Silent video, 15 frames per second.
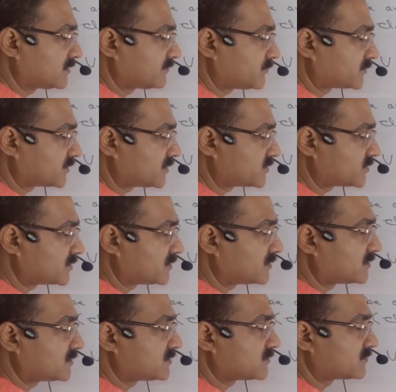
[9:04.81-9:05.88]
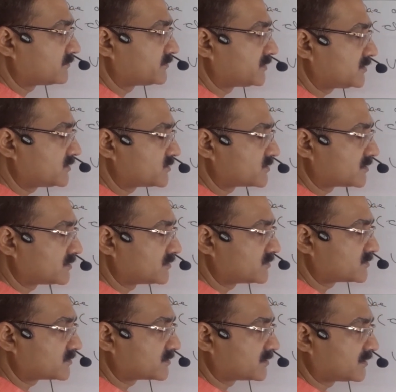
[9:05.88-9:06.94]
the potential energy of this
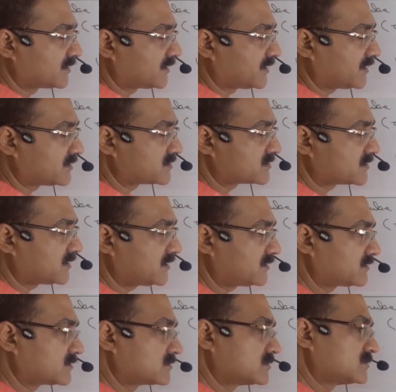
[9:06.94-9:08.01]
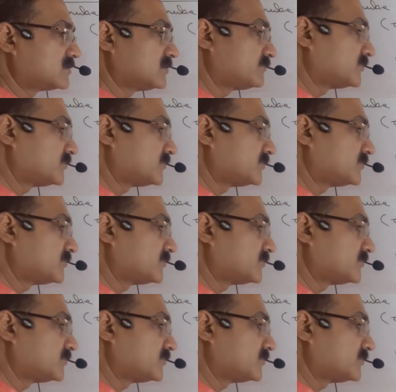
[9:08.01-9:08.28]
charge and saying this is the